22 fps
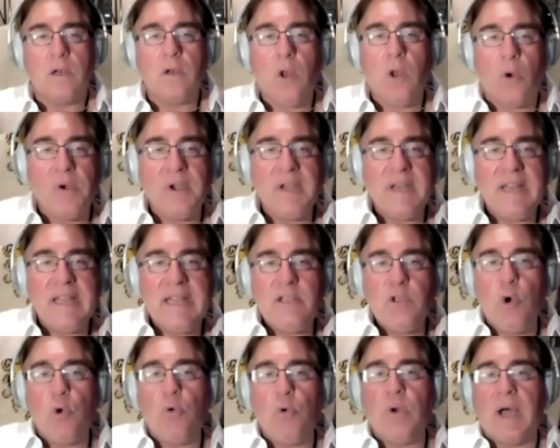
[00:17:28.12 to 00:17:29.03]
Lauren,
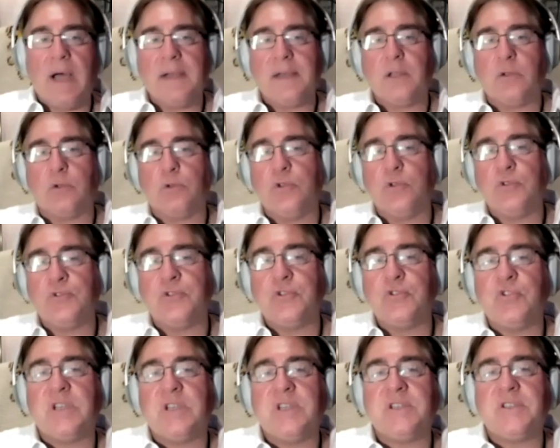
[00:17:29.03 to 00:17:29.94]
in your article, you
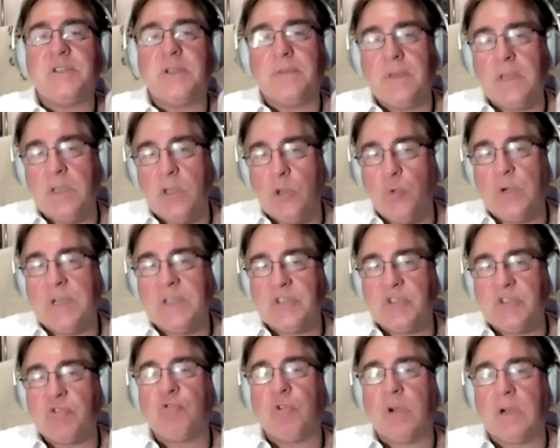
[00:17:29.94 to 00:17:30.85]
suggest that the
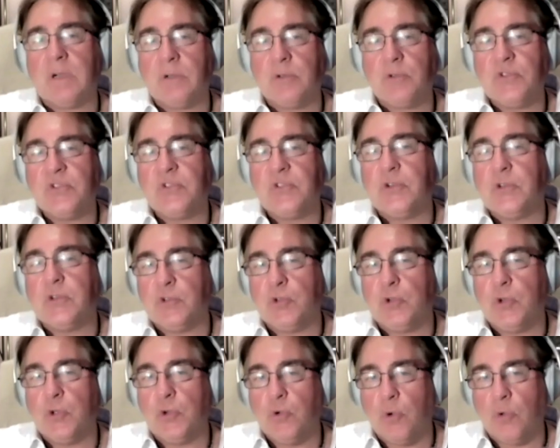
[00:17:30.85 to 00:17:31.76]
US struggles to
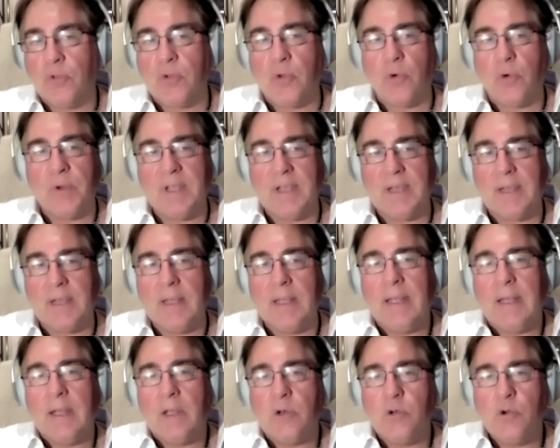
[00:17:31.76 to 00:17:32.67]
deter North Korea,
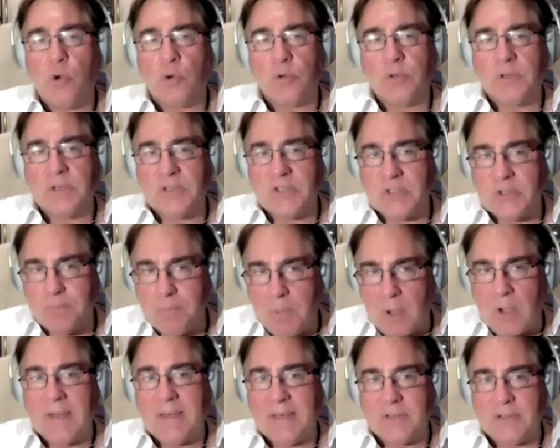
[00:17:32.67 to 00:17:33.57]
not
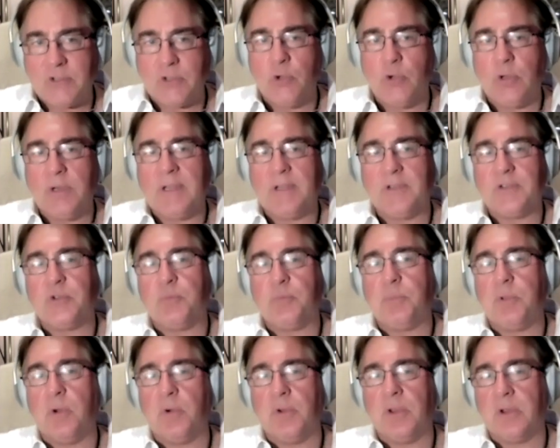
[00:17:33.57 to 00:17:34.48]
despite its nuclear
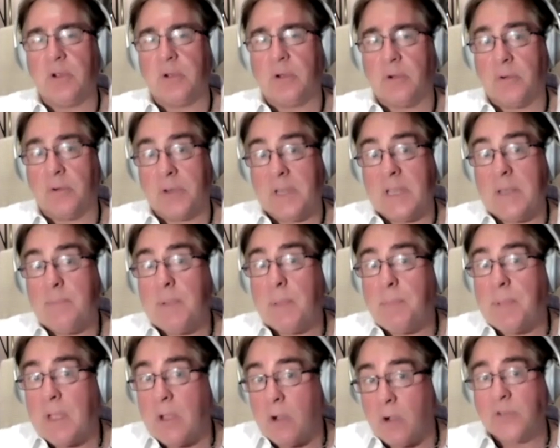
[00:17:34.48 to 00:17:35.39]
superiority,
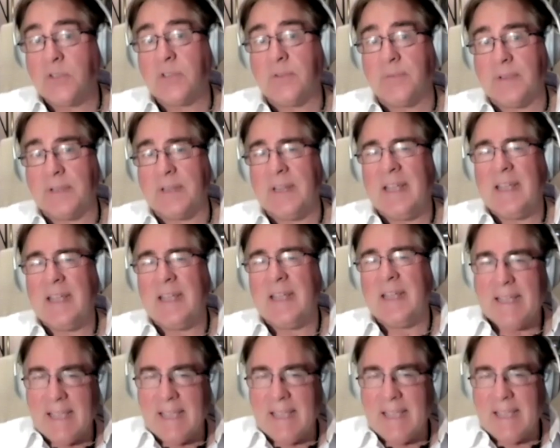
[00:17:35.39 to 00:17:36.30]
but because of it.
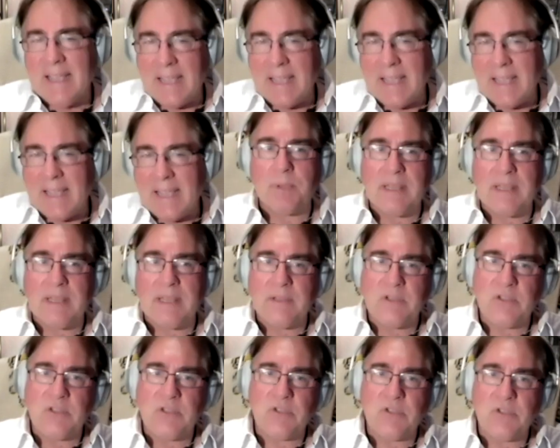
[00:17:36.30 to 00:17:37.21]
Can you explain
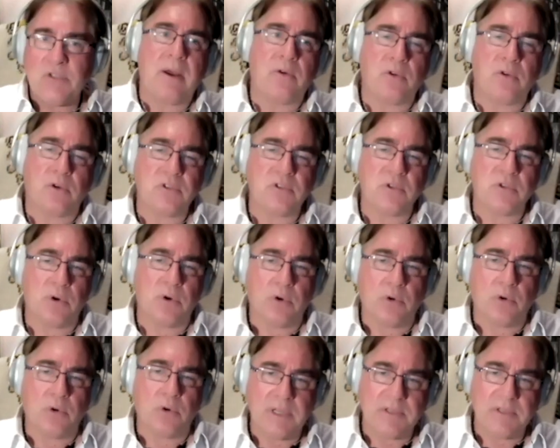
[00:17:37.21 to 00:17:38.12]
this paradox to our
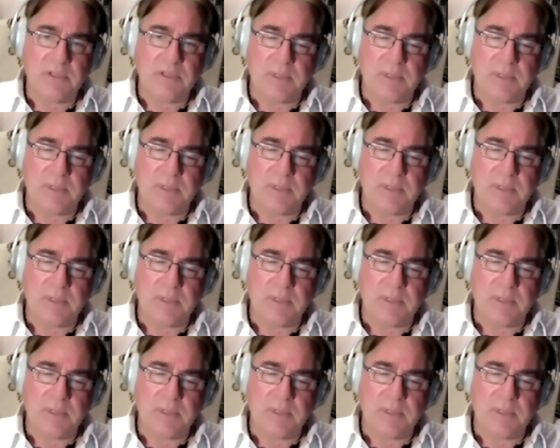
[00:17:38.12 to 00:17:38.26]
audience,